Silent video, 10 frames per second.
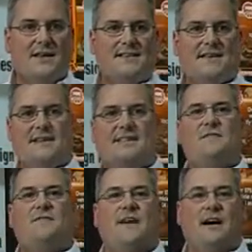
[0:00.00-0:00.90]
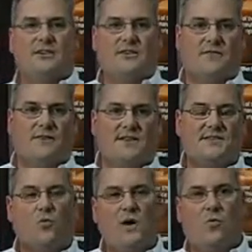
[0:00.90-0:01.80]
This anti-fouling
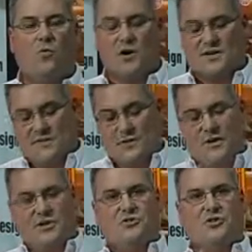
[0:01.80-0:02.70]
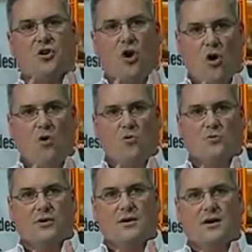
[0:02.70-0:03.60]
device, the way it works, if you picture the
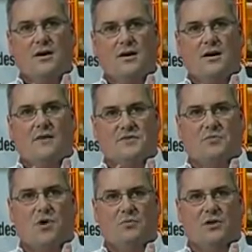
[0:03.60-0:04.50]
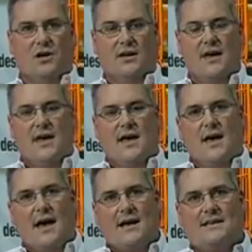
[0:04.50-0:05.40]
cone of a spark plug,
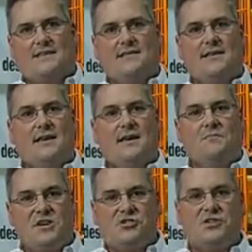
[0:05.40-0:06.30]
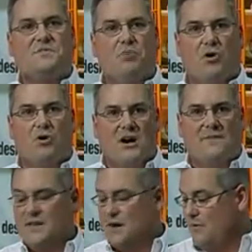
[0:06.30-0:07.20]
as the emissions burn
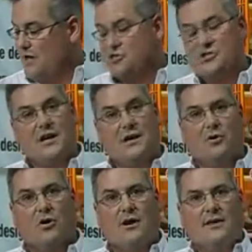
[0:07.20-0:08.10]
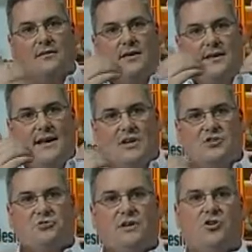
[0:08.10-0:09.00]
off in the combustion chamber, they
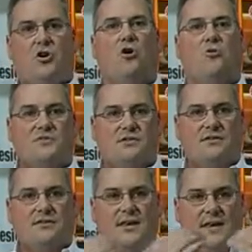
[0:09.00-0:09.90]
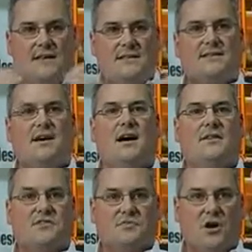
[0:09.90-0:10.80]
naturally coat the
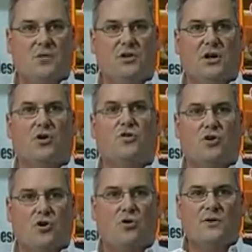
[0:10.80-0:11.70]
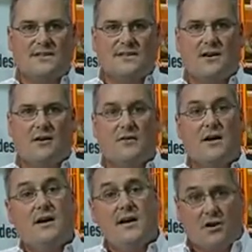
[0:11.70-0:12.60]
inside of the spark plug or the cone itself,
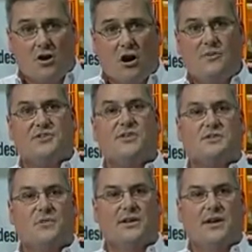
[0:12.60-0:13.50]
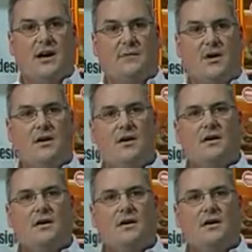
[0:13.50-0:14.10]
and the carbon starts building up.